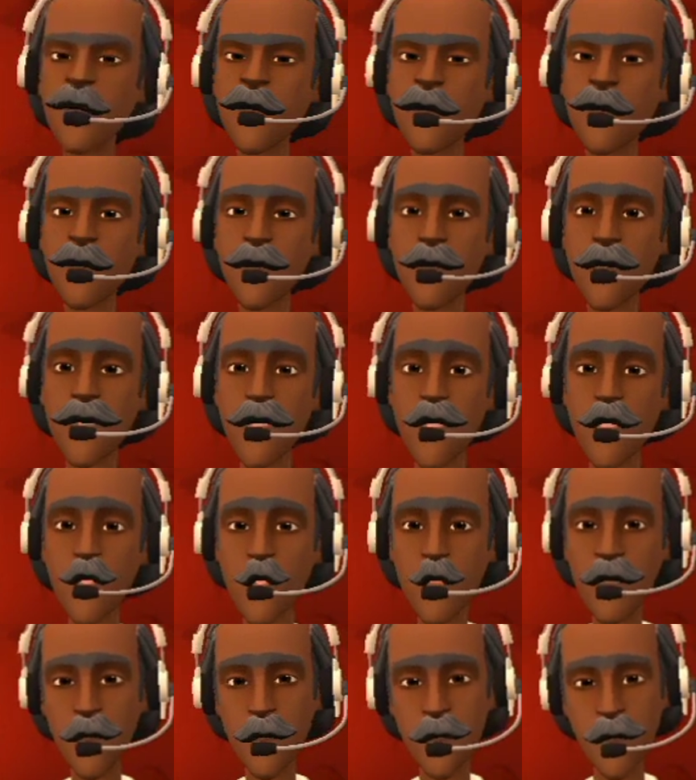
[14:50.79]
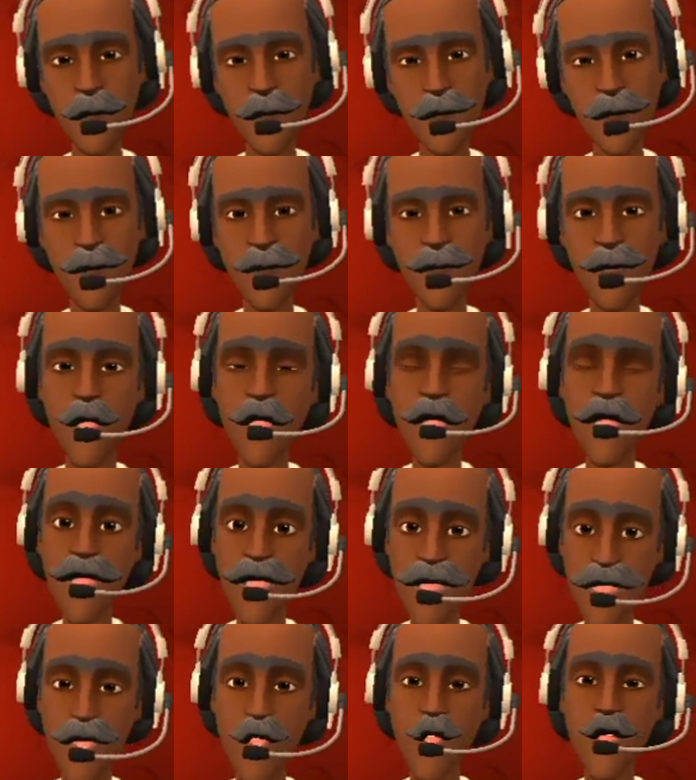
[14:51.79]
So,
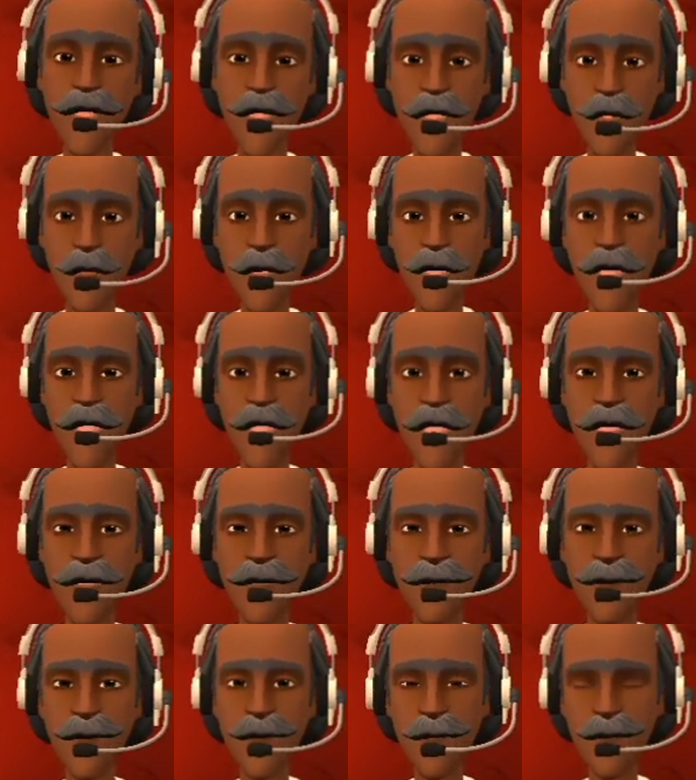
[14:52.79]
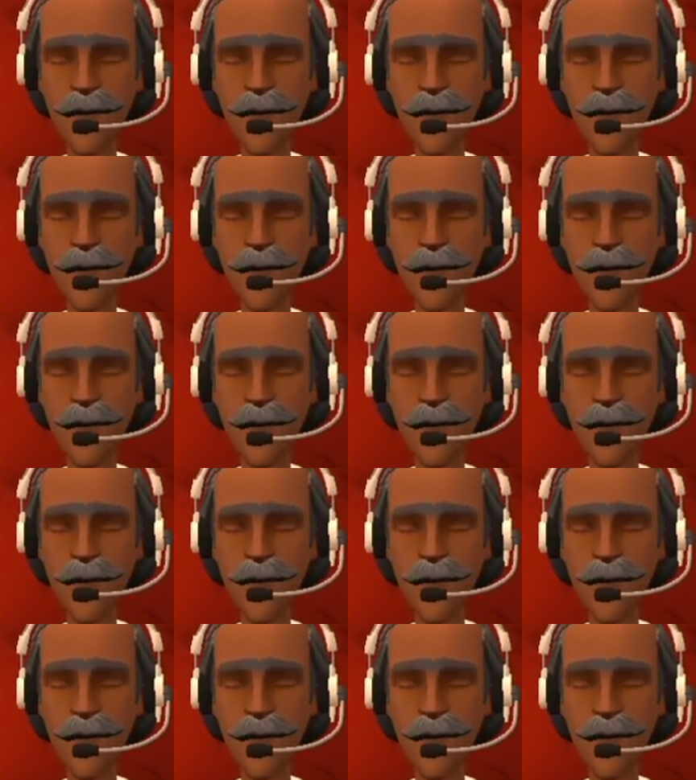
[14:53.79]
wake your ass up.